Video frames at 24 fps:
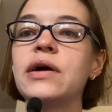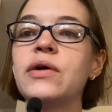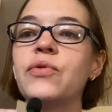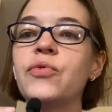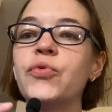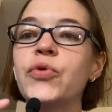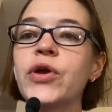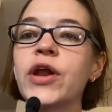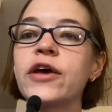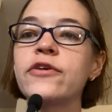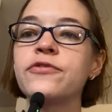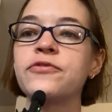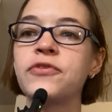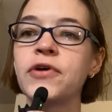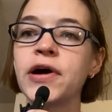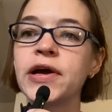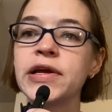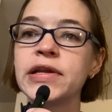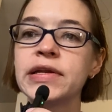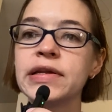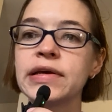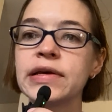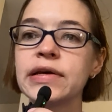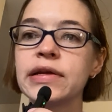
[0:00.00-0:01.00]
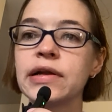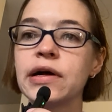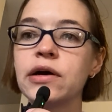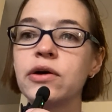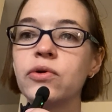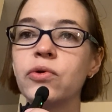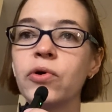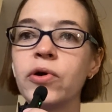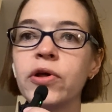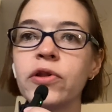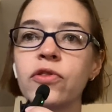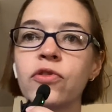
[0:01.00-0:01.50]
when I find it,
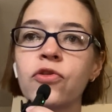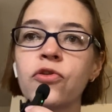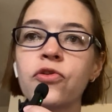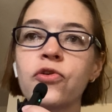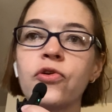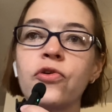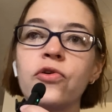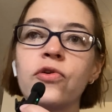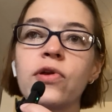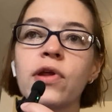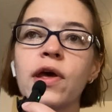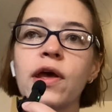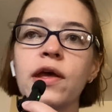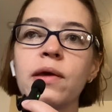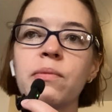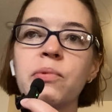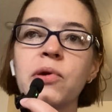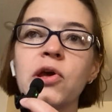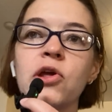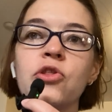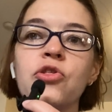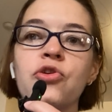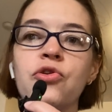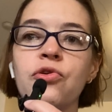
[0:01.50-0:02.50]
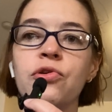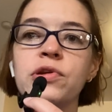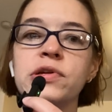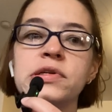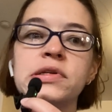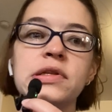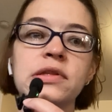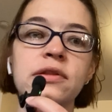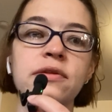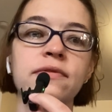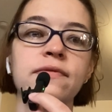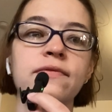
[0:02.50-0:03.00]
I'll insert a picture
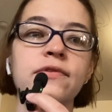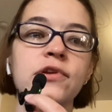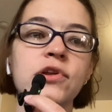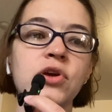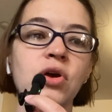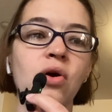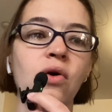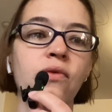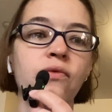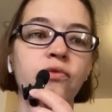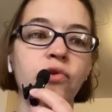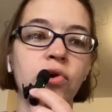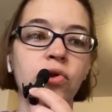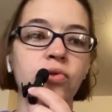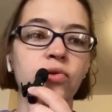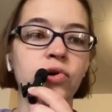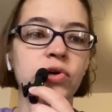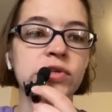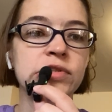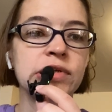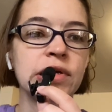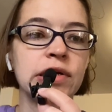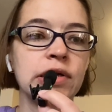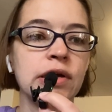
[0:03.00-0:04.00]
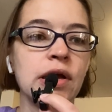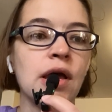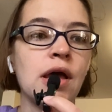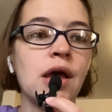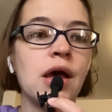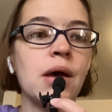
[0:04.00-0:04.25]
into the video of what it looks like.